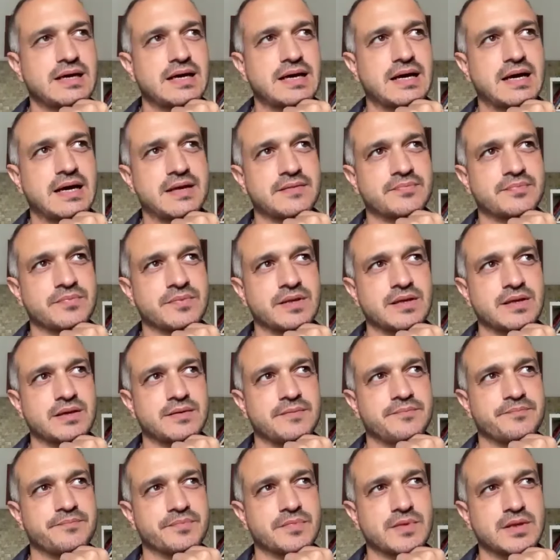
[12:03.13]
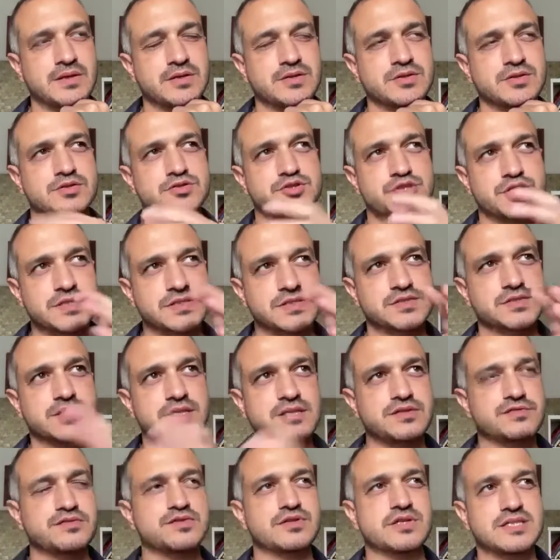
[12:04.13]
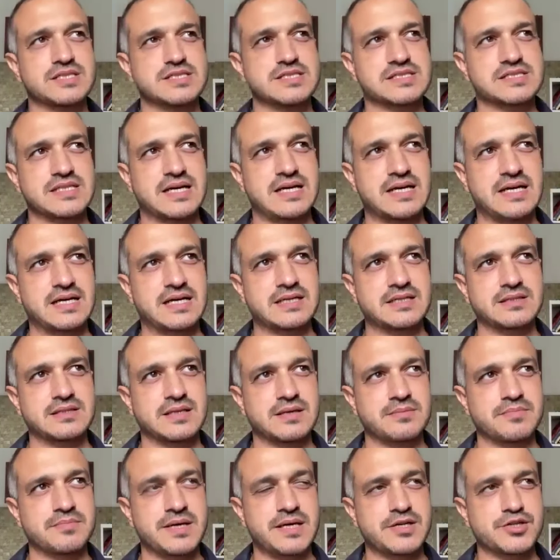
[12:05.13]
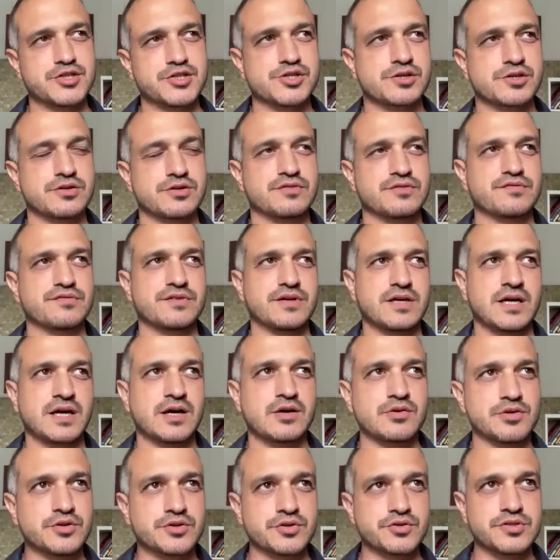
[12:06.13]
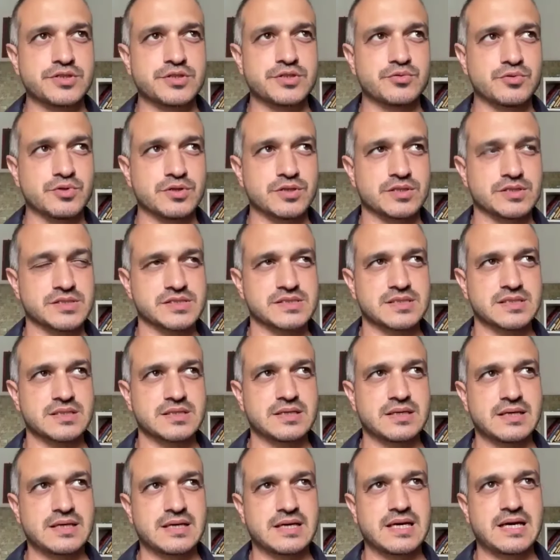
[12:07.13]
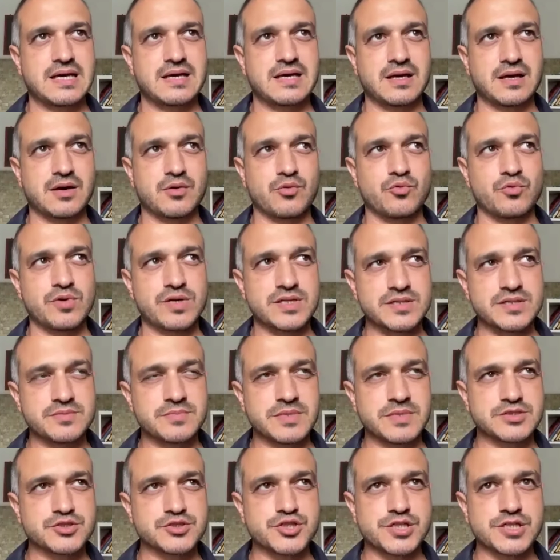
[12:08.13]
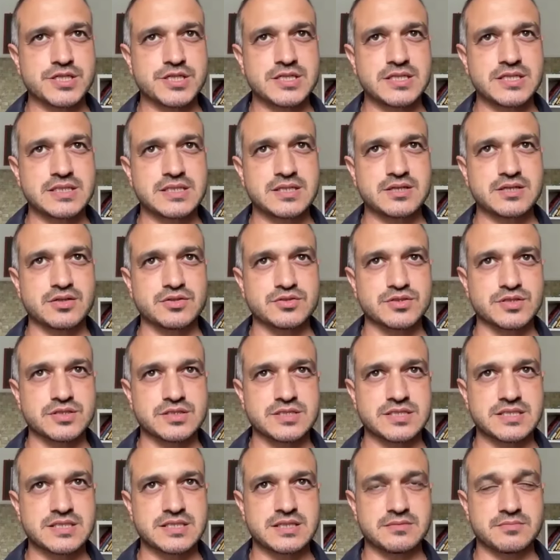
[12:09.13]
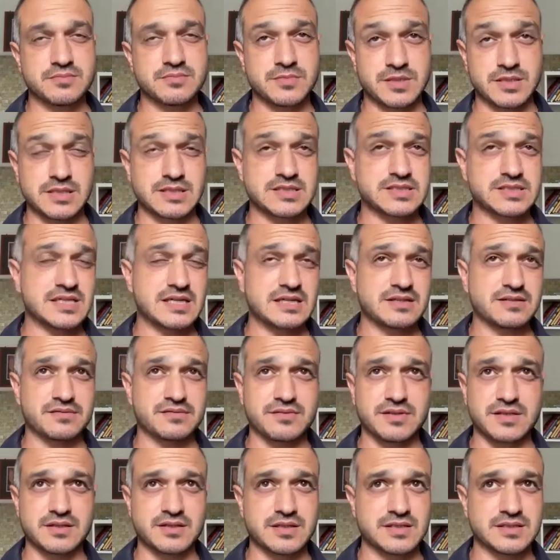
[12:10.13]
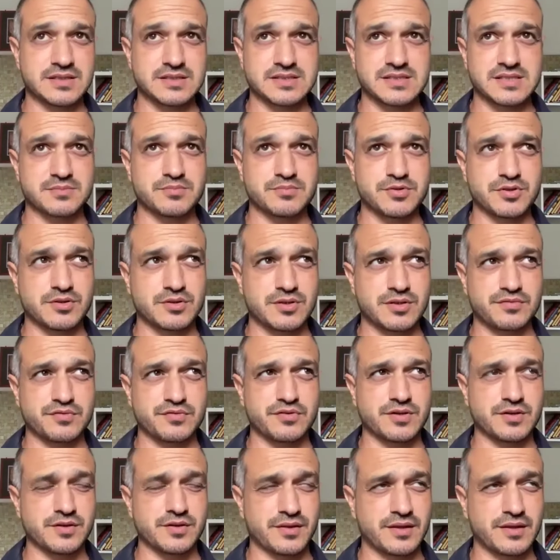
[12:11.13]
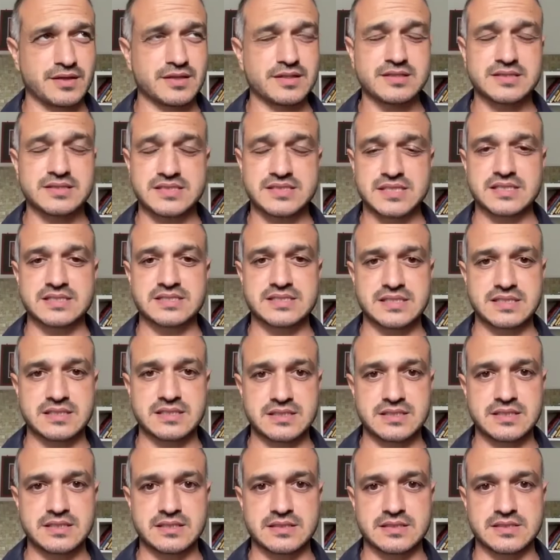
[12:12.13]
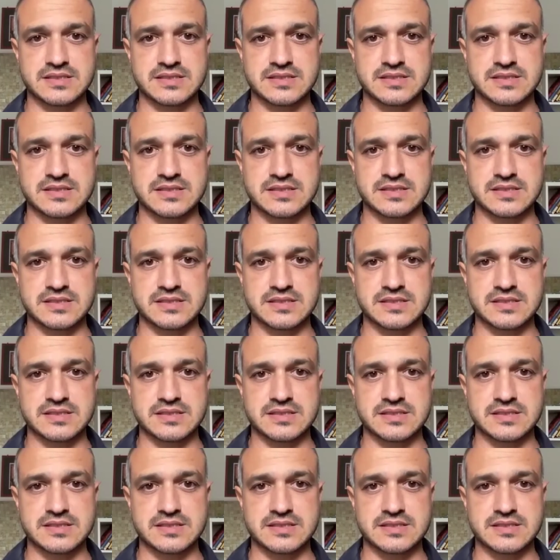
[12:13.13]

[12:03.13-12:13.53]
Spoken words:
And, you know, just to give you a sign, a measure of how good he was, with Mancini on the team, he stayed in Sampdoria for, I think, 16 years.